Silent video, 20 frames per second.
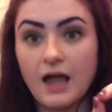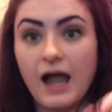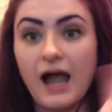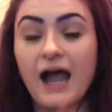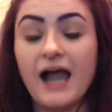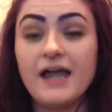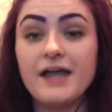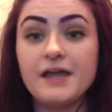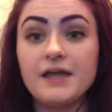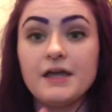
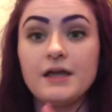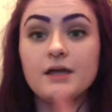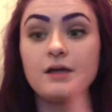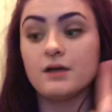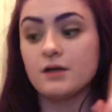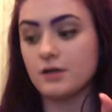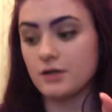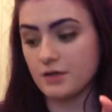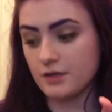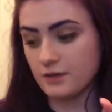I
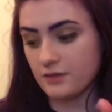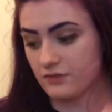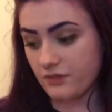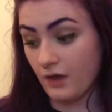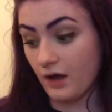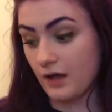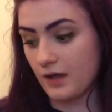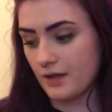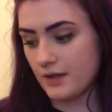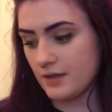
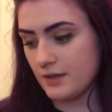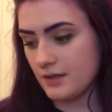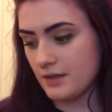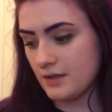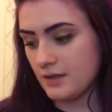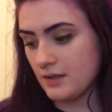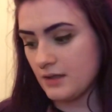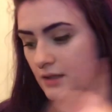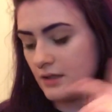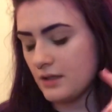thought,
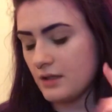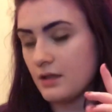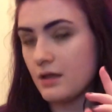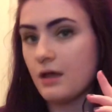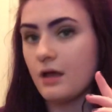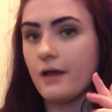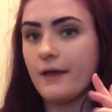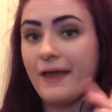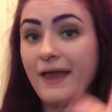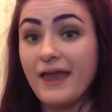
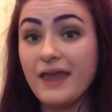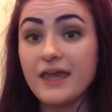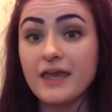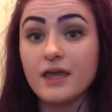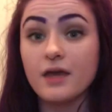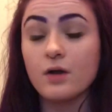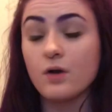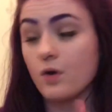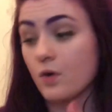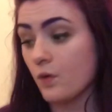hey,
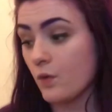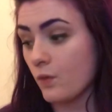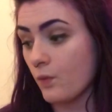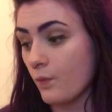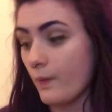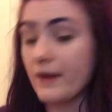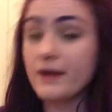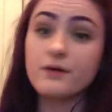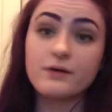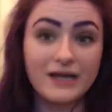
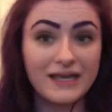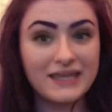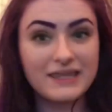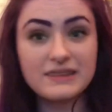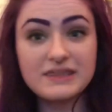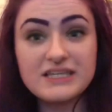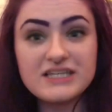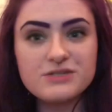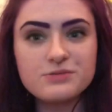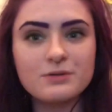why don't I
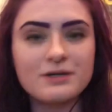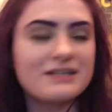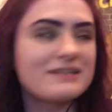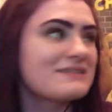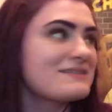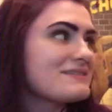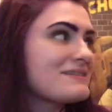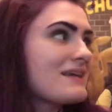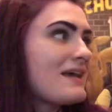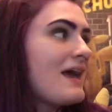get these
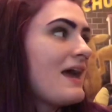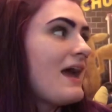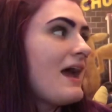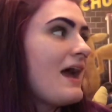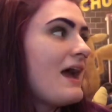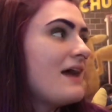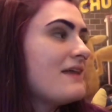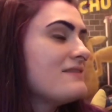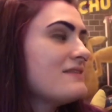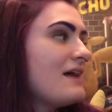ones?
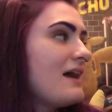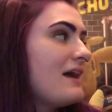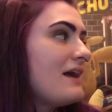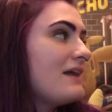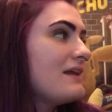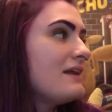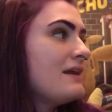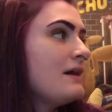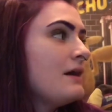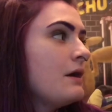And
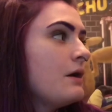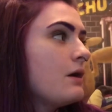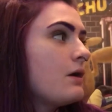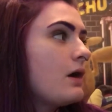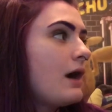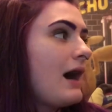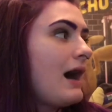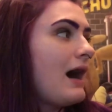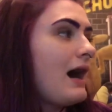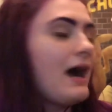then
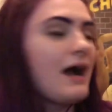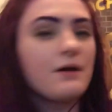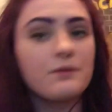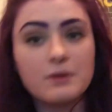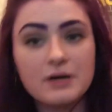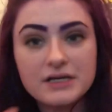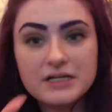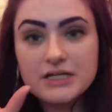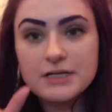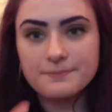I
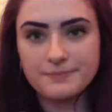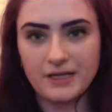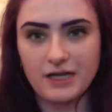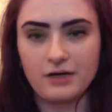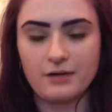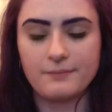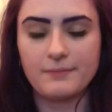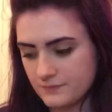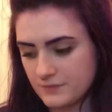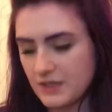want to compare
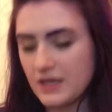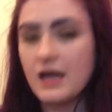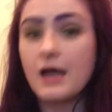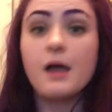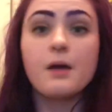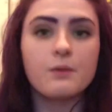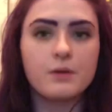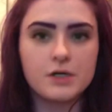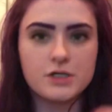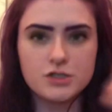them.
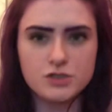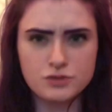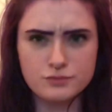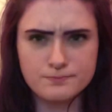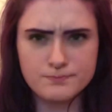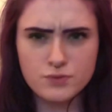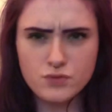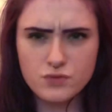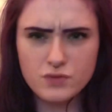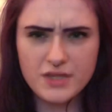I want to do
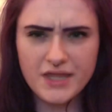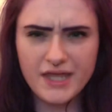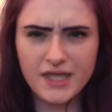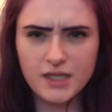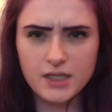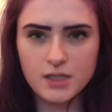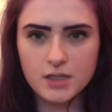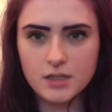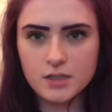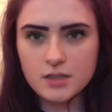
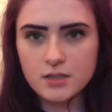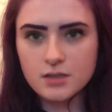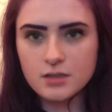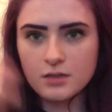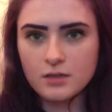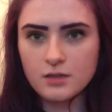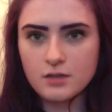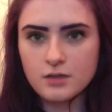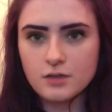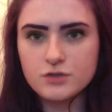bootleg
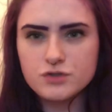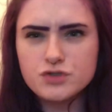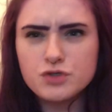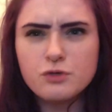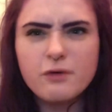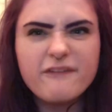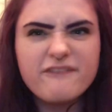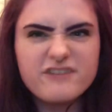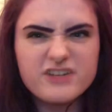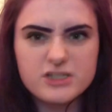
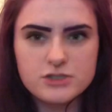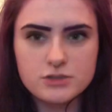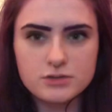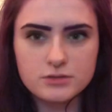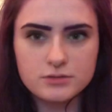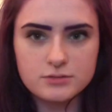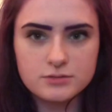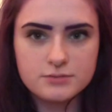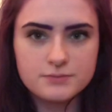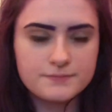to official.